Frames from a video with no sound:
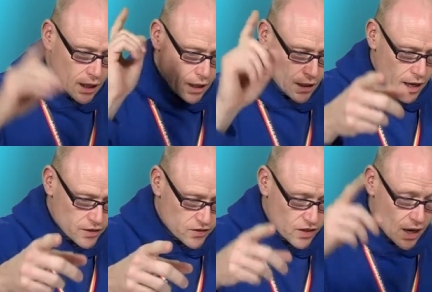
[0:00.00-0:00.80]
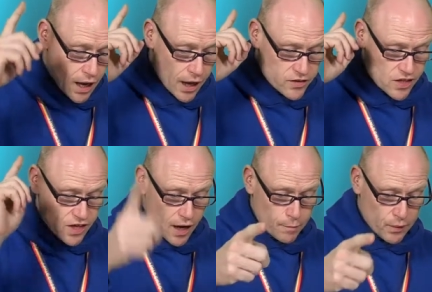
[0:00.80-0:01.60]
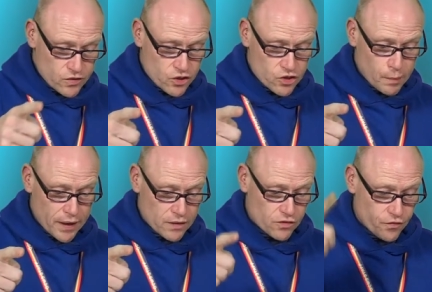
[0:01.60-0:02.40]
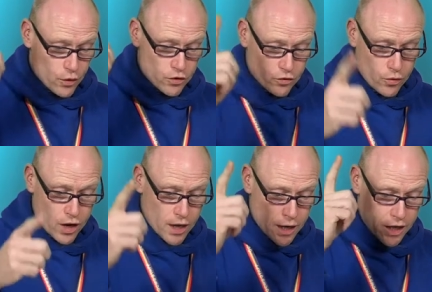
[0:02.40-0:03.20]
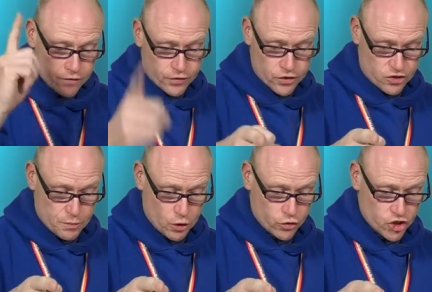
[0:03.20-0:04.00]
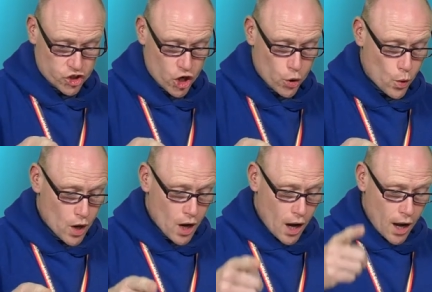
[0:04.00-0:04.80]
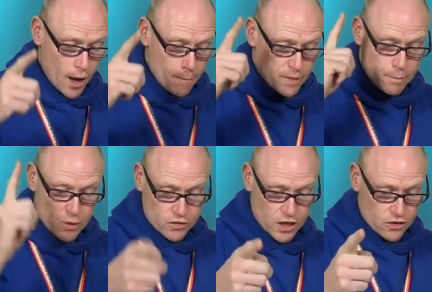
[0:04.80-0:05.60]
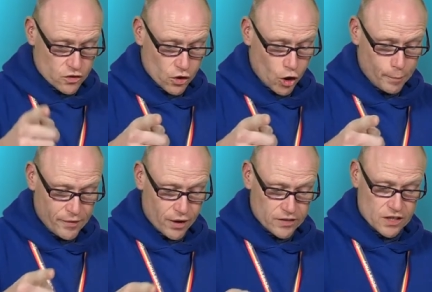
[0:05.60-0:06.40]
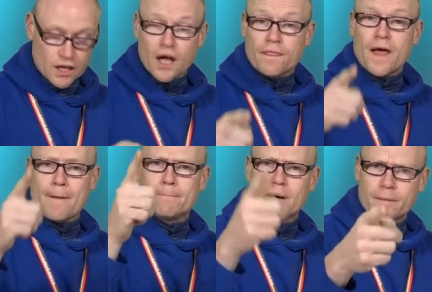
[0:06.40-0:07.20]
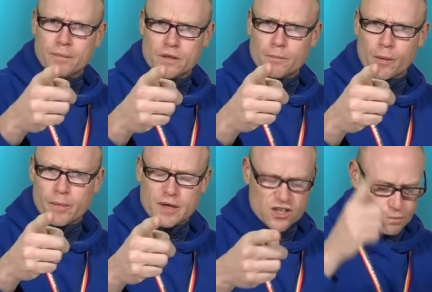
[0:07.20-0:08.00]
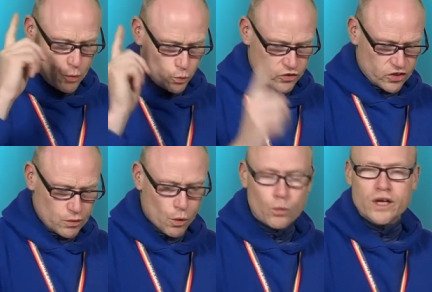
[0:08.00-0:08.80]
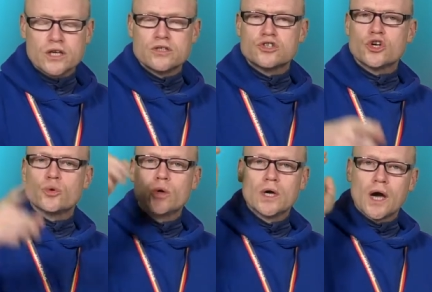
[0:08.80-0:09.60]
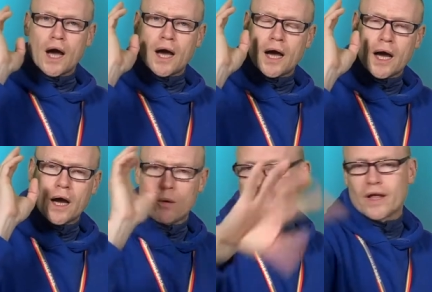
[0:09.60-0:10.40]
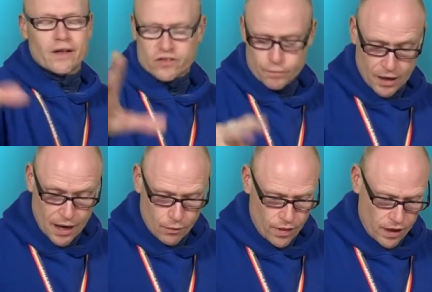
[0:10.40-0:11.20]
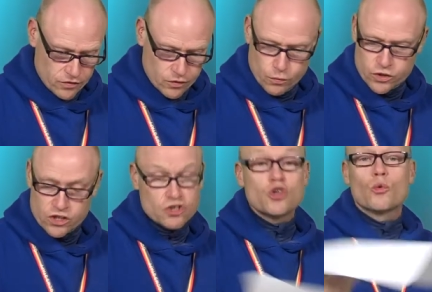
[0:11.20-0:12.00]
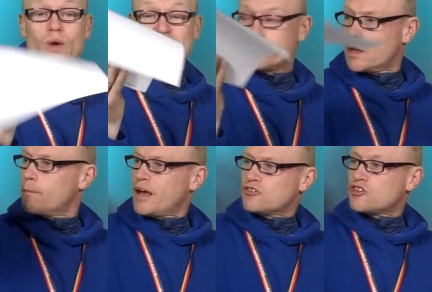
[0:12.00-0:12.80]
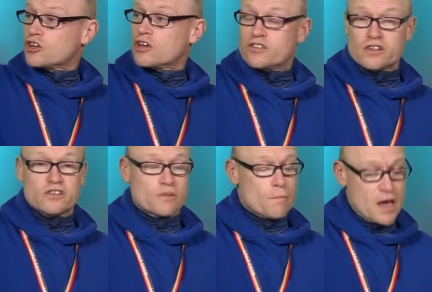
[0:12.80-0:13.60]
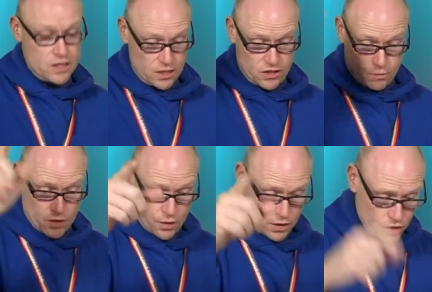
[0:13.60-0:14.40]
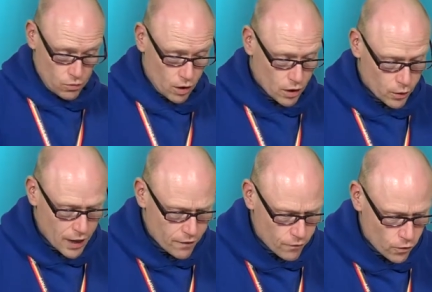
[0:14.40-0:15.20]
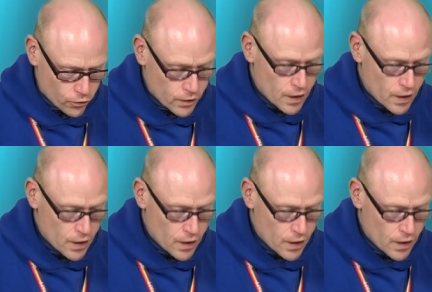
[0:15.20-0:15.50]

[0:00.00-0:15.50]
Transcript: Ines, uh, it says, Hi, please could you play this Vocaroo uh, advertisement on the show? Um, the music is not copyrighted. That might be the problem, Ines, but we'll see what we can do uh, and we'll get something out there. So we just thought we'd give you a mention because it's amazing some of the things you lot are going out on.